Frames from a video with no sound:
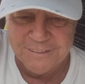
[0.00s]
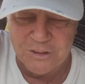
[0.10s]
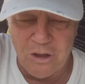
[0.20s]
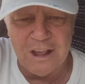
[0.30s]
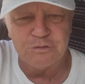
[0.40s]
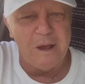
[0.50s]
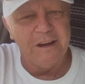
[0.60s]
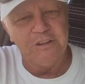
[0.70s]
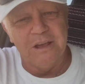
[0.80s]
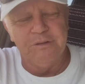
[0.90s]
The highest
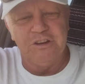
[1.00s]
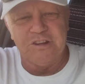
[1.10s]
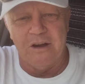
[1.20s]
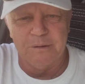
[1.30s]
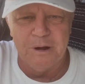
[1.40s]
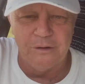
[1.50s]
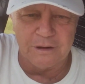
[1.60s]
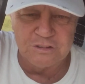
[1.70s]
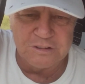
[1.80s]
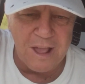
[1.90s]
rating TV show in
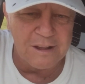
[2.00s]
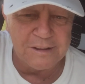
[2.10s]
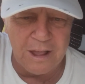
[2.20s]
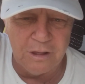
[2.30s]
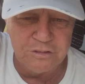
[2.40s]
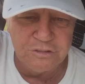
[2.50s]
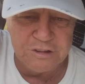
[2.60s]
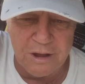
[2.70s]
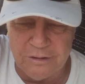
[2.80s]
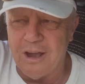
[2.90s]
America is the Tucker Carlson
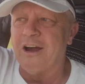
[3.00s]
Show, and